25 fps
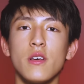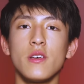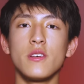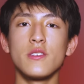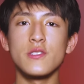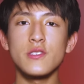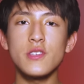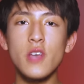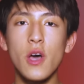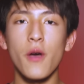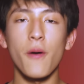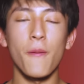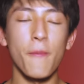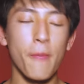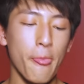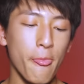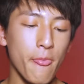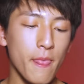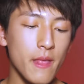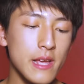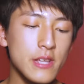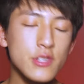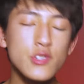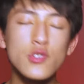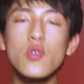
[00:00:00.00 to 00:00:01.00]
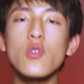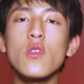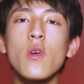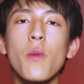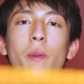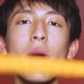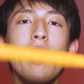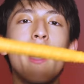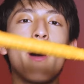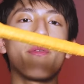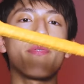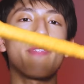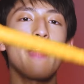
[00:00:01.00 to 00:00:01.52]
so let's talk
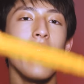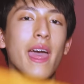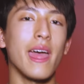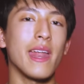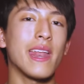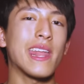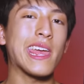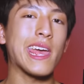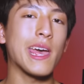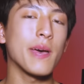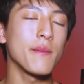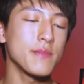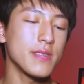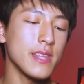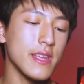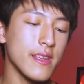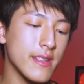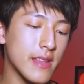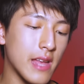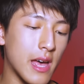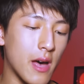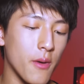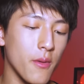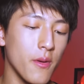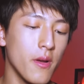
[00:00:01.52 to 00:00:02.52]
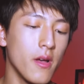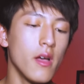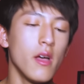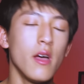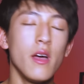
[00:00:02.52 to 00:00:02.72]
about the NAMD now